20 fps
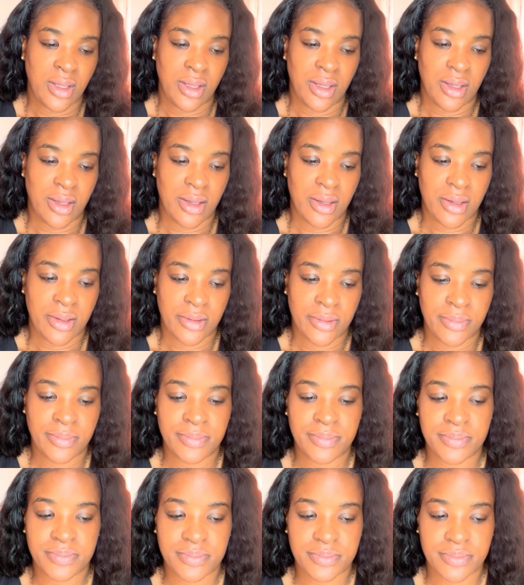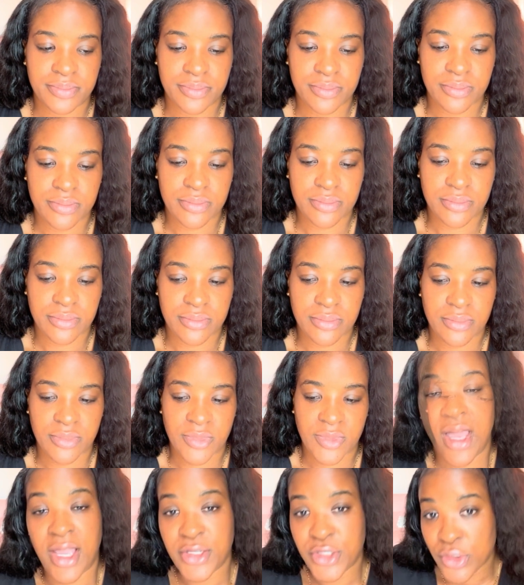
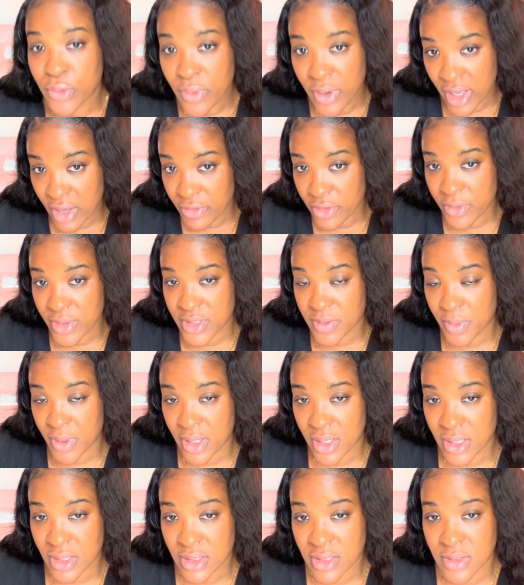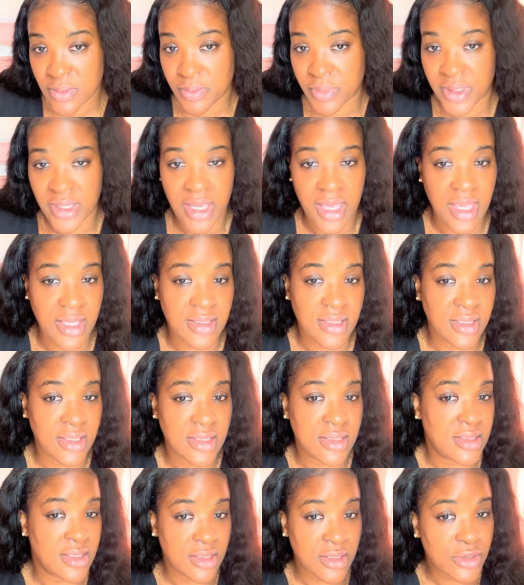I do have a response, but I didn't
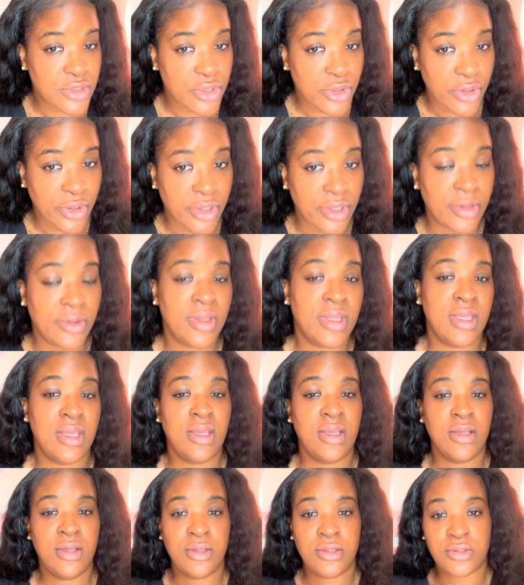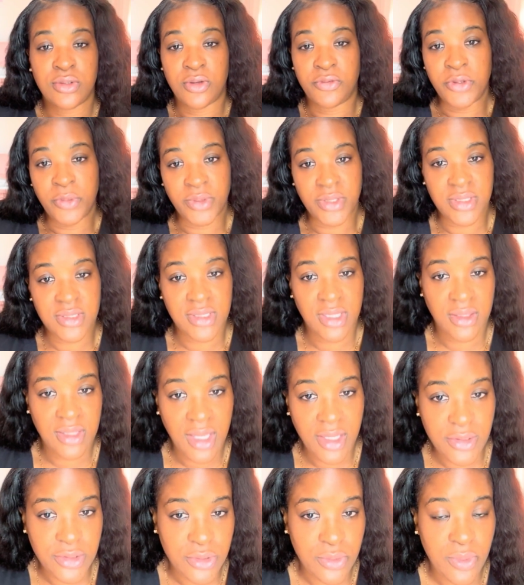send it to her. So if you want to see
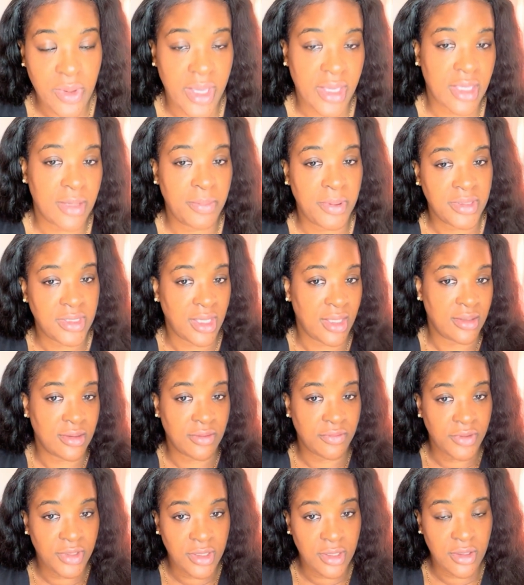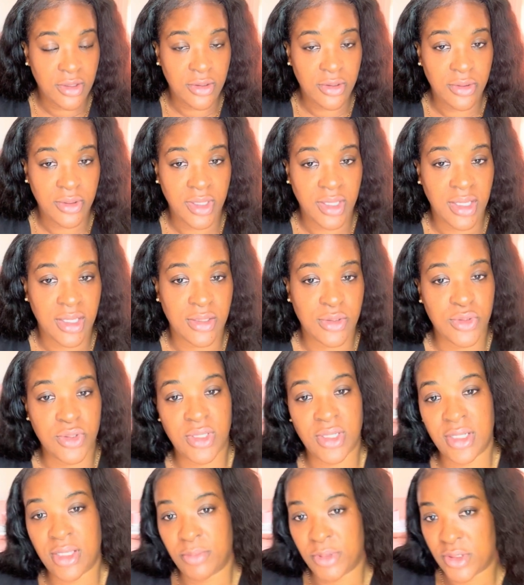that too, I could put that in the video, and you
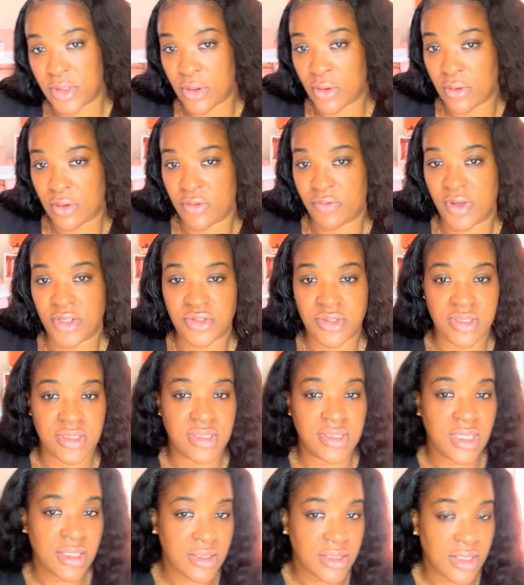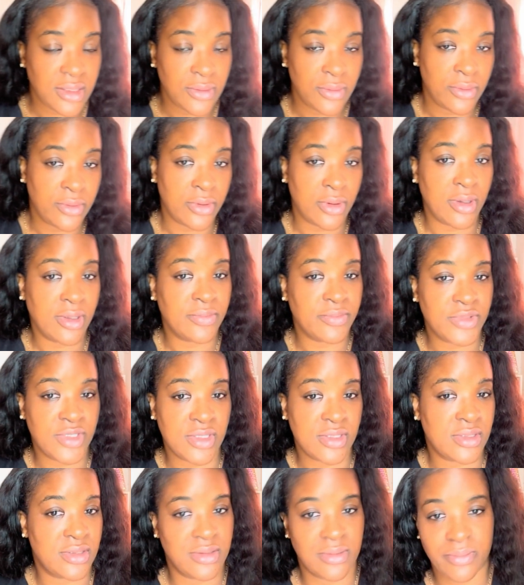can let me know if I should send it, or just